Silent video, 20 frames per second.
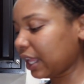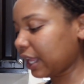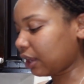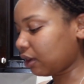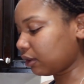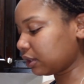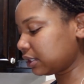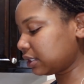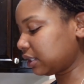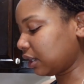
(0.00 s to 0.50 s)

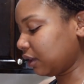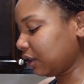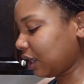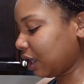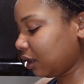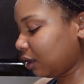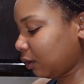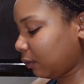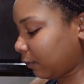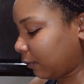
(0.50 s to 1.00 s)
like staring
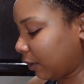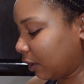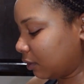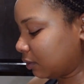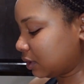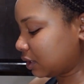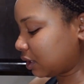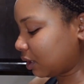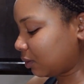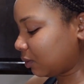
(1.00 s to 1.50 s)
at your
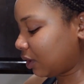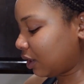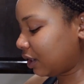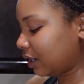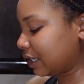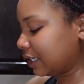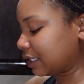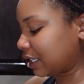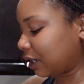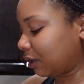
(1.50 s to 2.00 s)
phone so
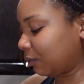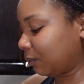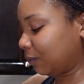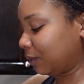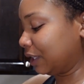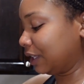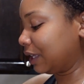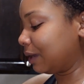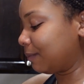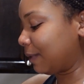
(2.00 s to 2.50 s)
long is like
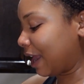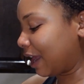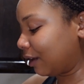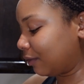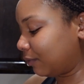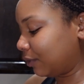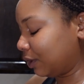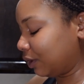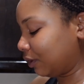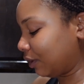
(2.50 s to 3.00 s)
really
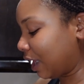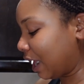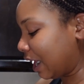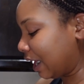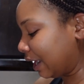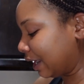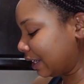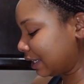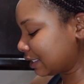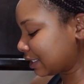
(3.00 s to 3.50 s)
bad for your
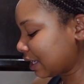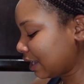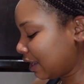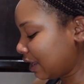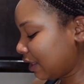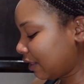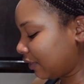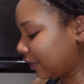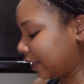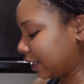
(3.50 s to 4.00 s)
eyes.
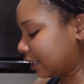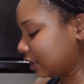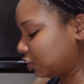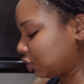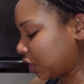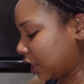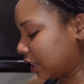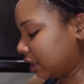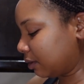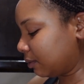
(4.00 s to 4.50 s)
Like
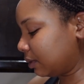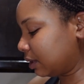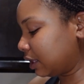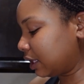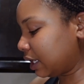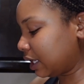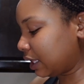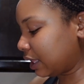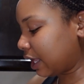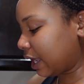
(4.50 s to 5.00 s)

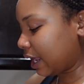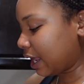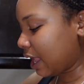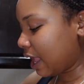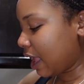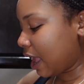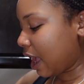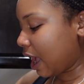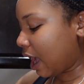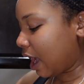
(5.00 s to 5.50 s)
genuinely,
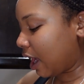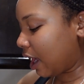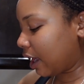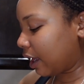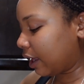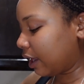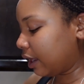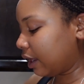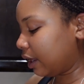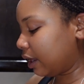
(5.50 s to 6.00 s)
like
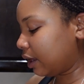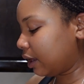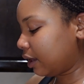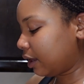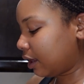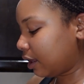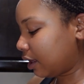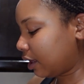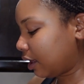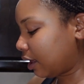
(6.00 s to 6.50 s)
I
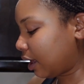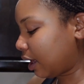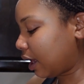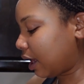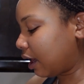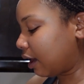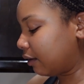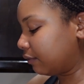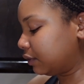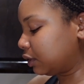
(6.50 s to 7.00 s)

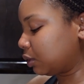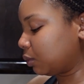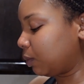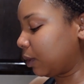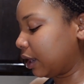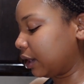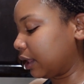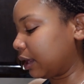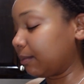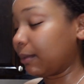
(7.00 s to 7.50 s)
have to
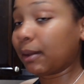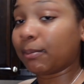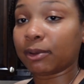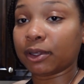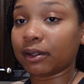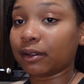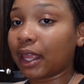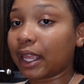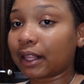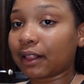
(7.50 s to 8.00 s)
wear like my
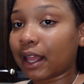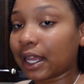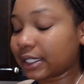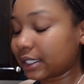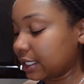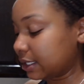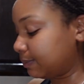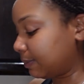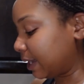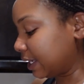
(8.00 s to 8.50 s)
blue light
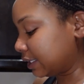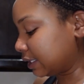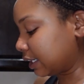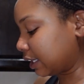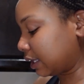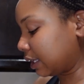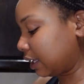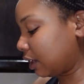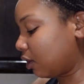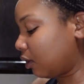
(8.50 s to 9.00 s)
glasses
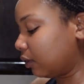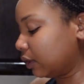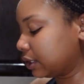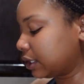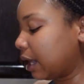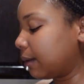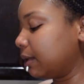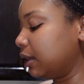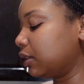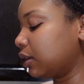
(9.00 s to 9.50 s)
basically all the
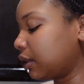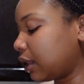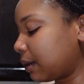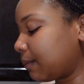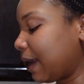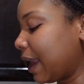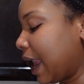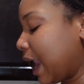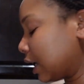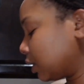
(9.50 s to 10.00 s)
time. Either
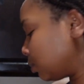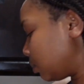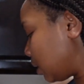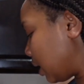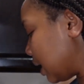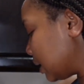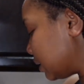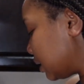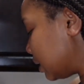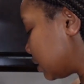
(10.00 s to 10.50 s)
like my actual
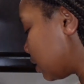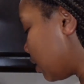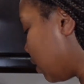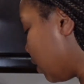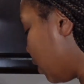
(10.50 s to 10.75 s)
glasses